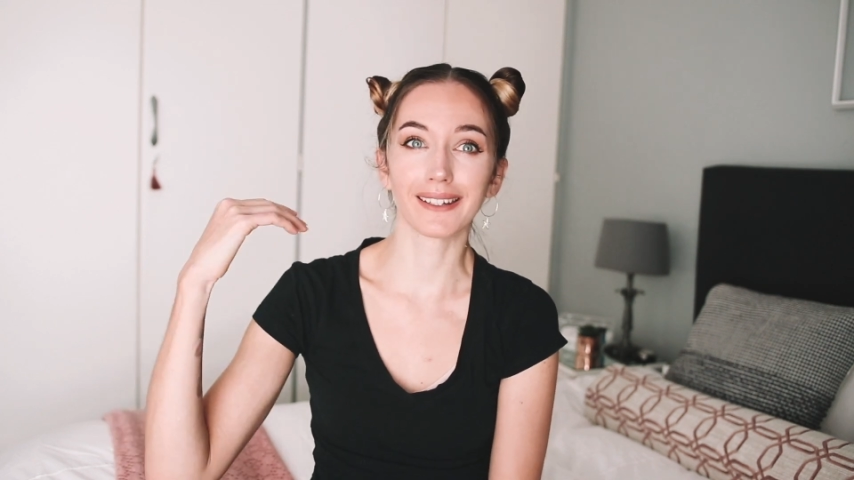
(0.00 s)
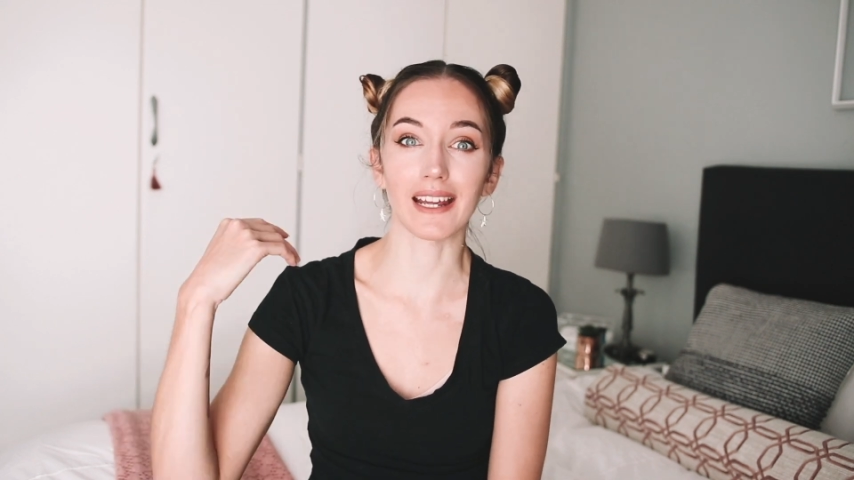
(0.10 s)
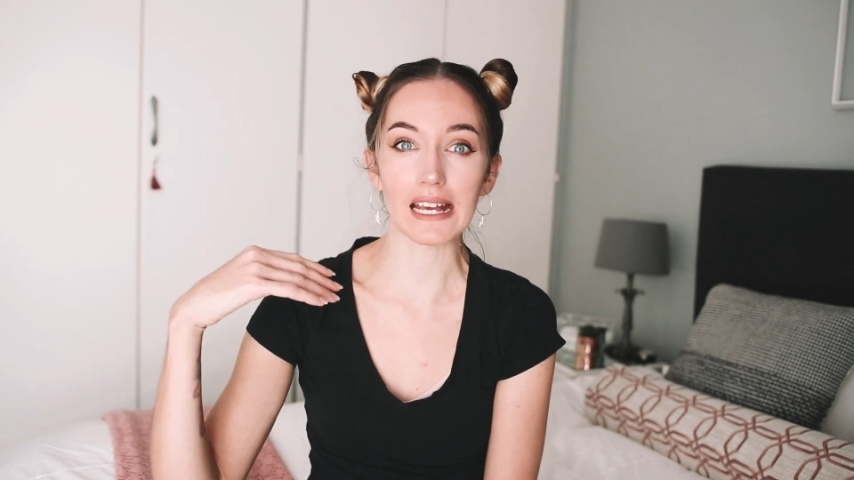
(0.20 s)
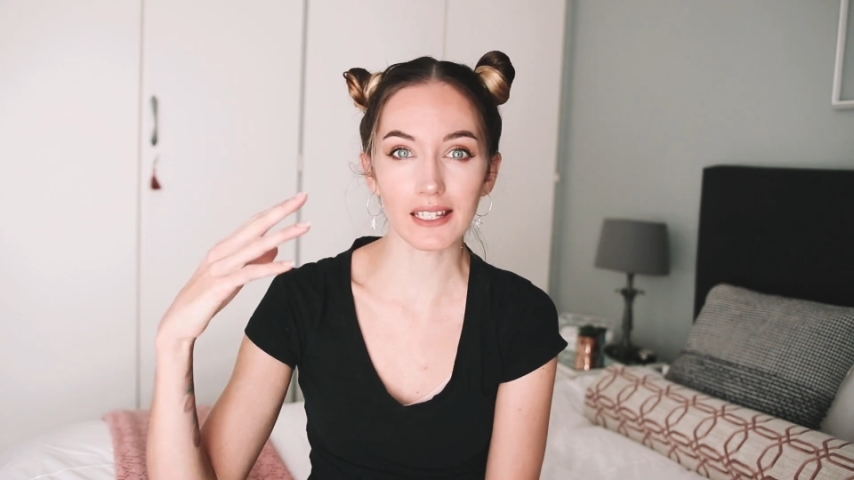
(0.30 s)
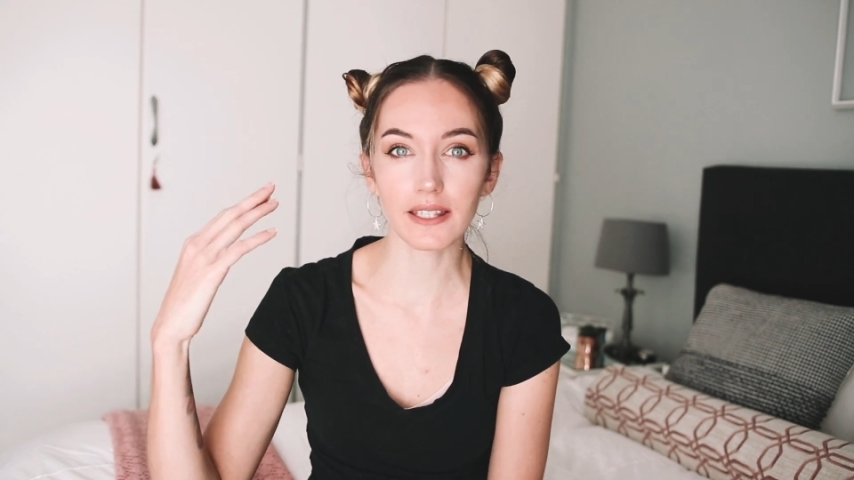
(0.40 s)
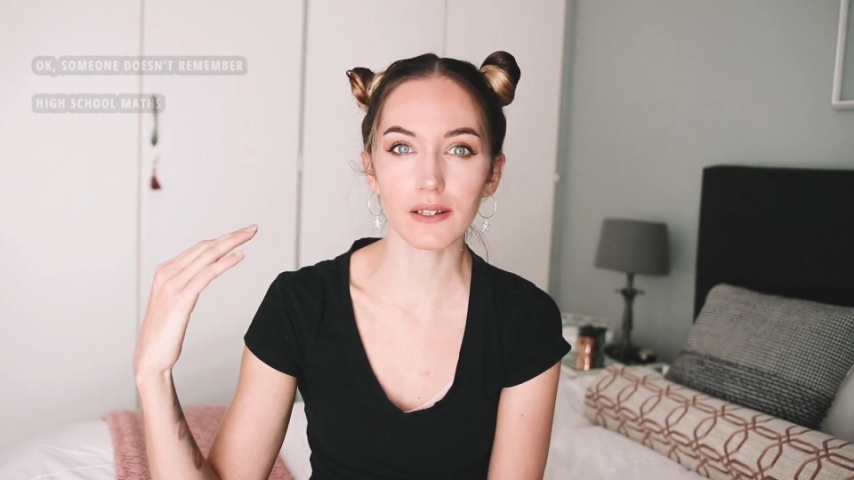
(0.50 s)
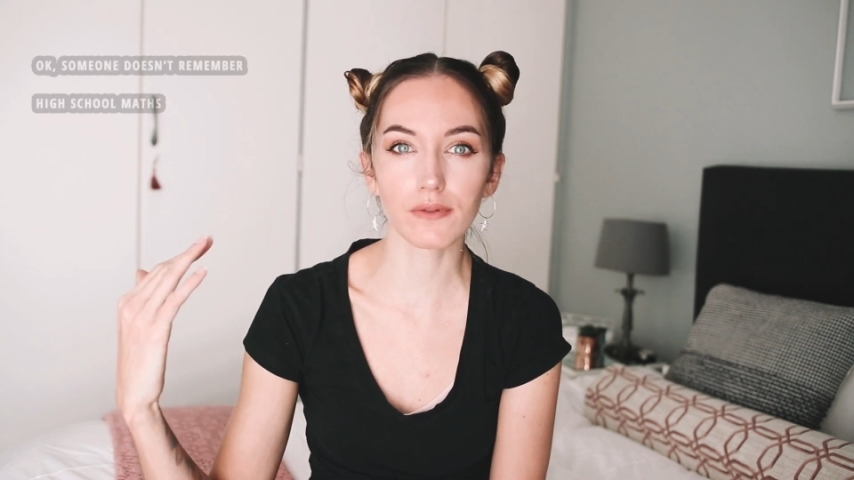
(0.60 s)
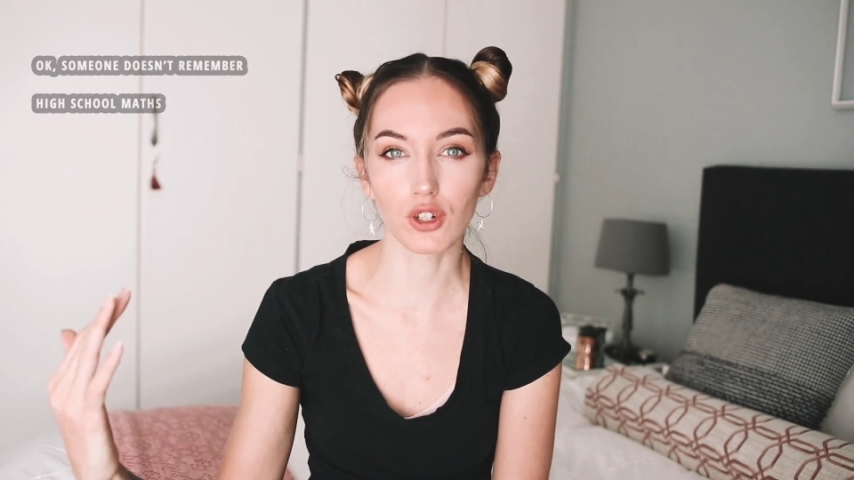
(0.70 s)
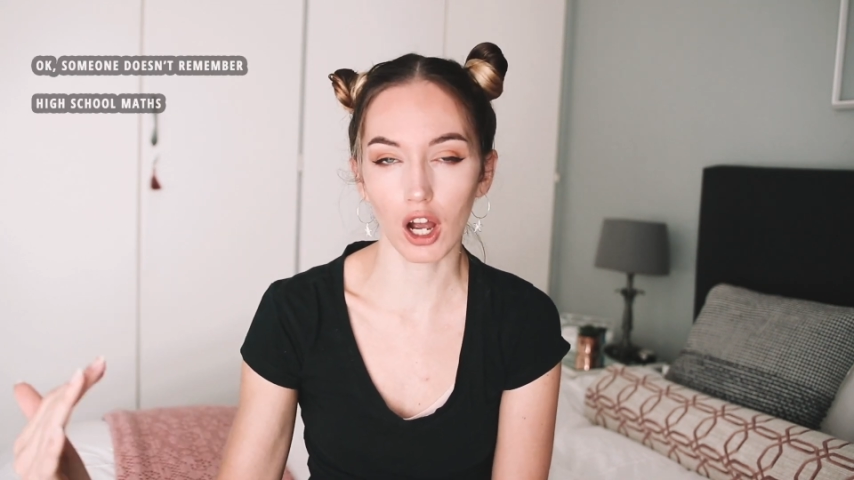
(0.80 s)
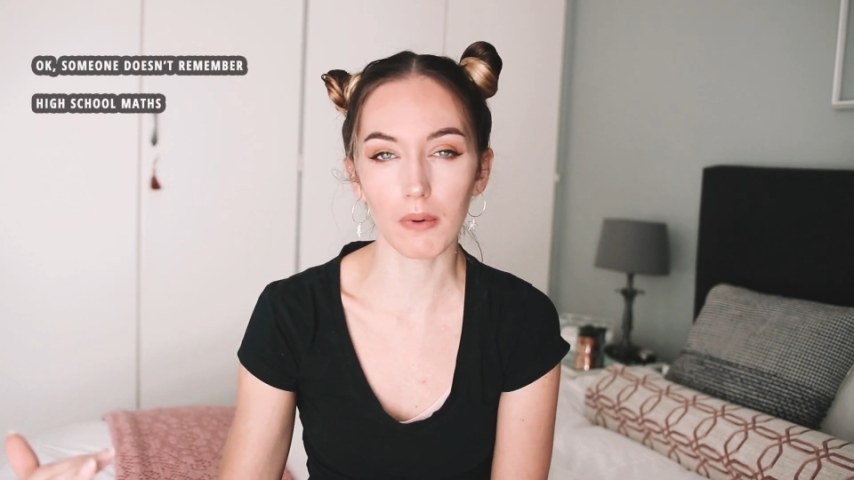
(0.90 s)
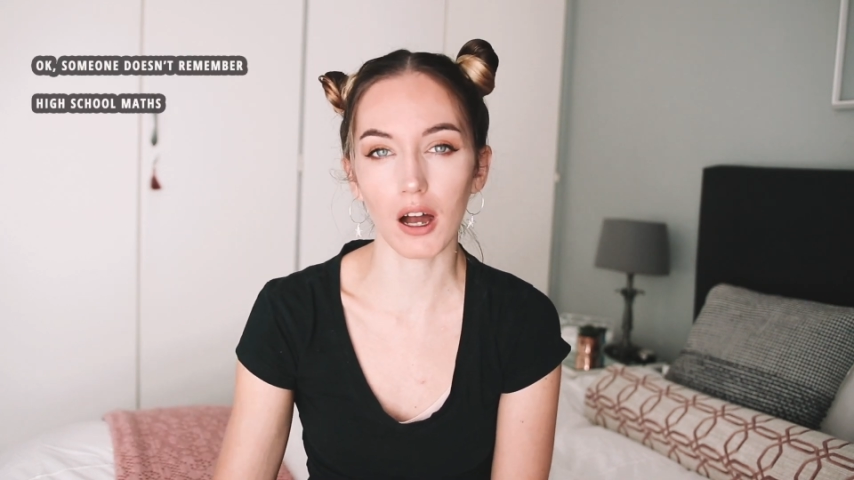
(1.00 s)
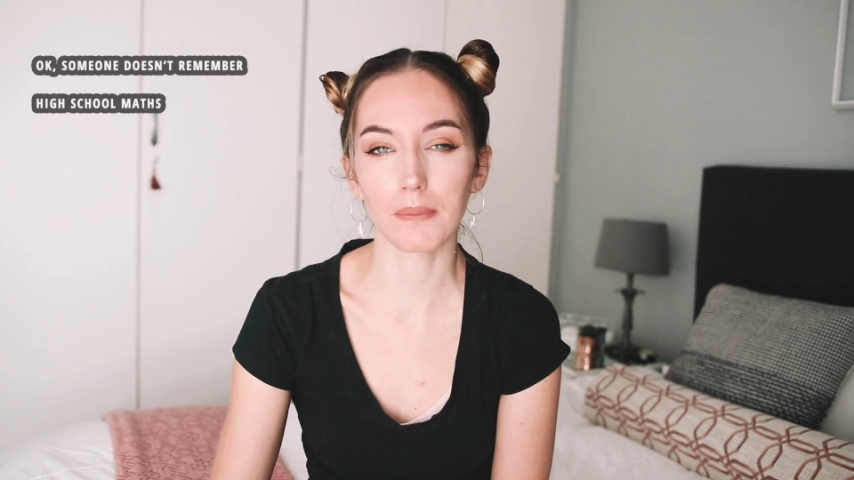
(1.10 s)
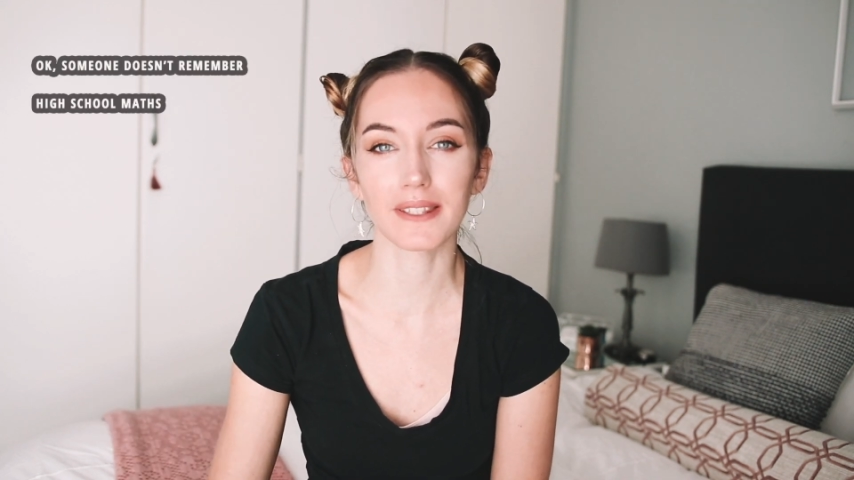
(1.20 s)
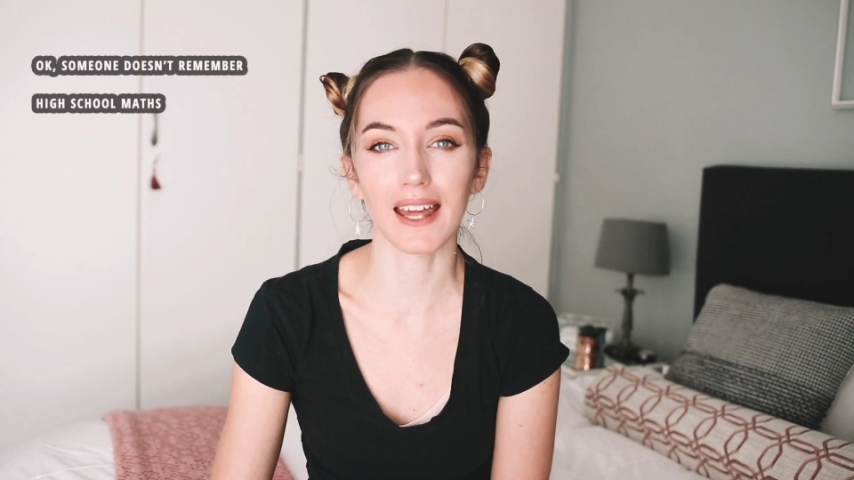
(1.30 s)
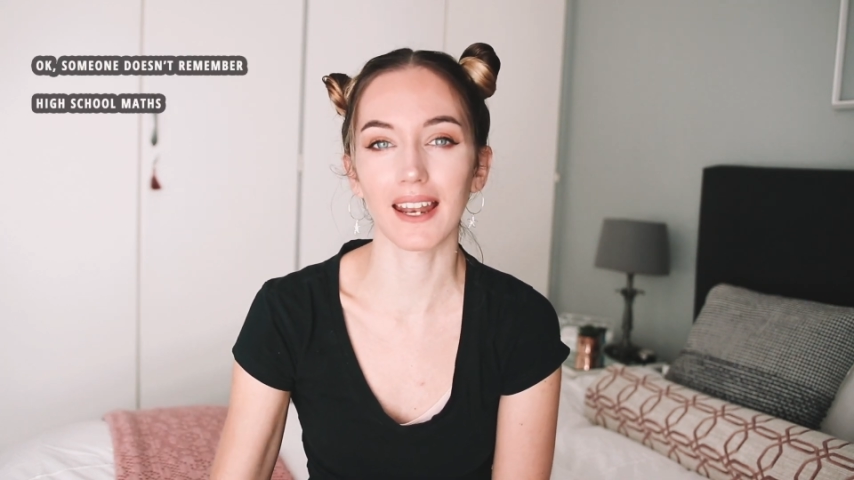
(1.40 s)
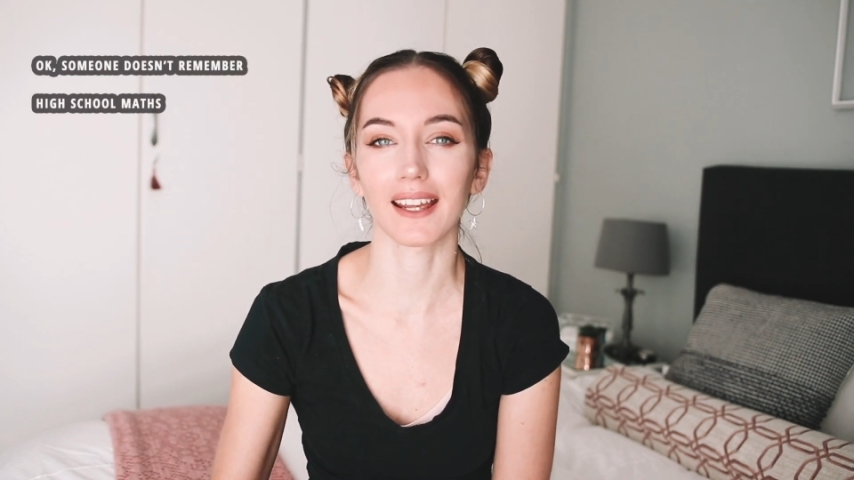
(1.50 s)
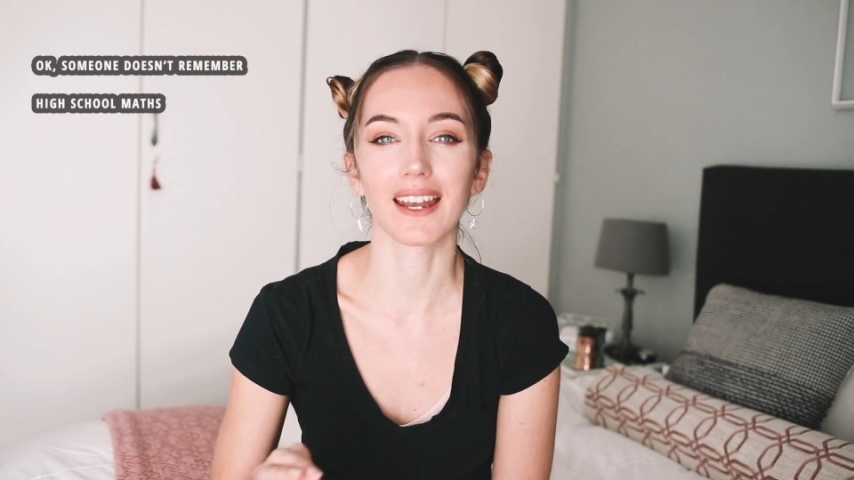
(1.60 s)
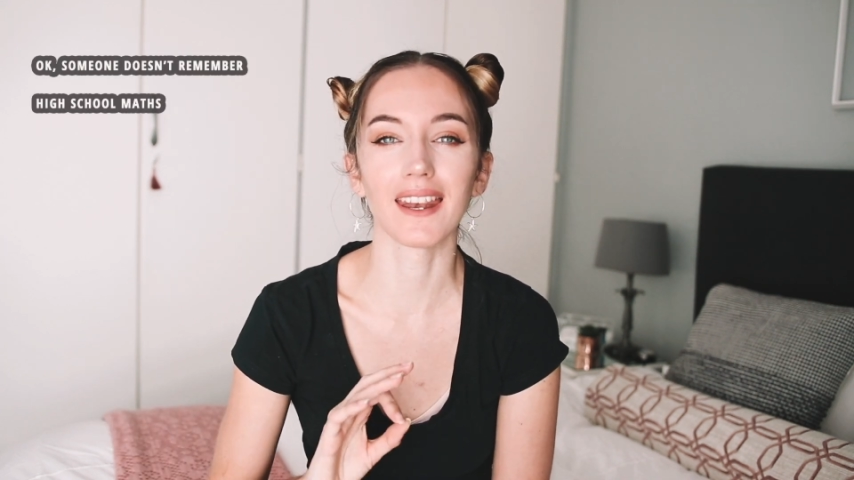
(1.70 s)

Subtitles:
dozens of job ops and like